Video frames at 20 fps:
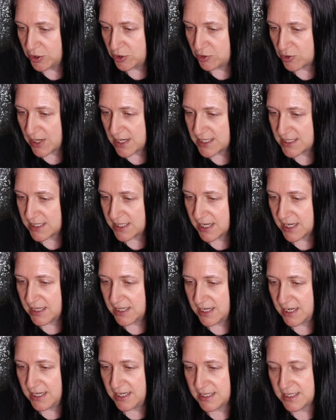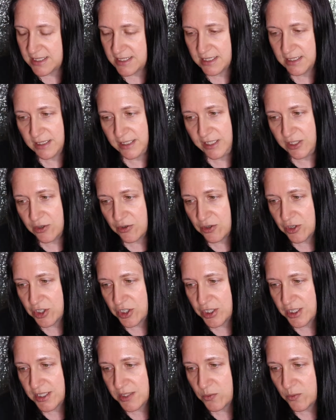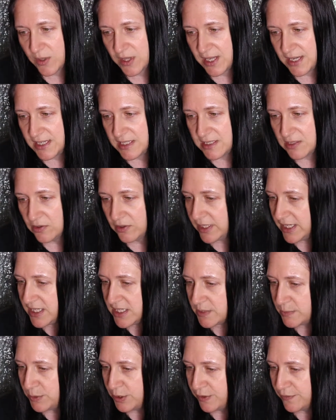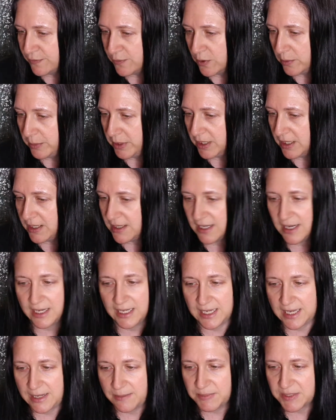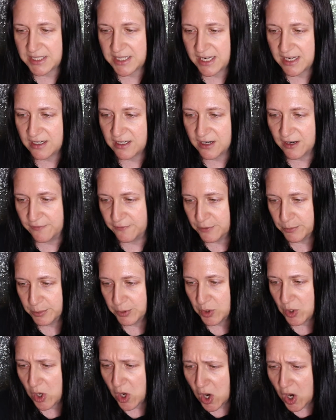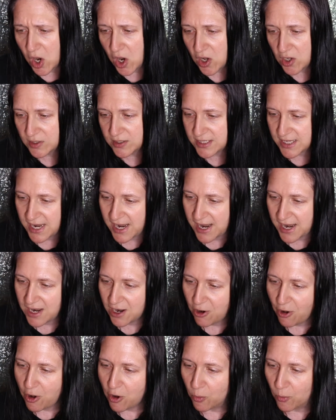to dry skin that instantly nourishes with a silky smooth formula that keeps skin comfortable all day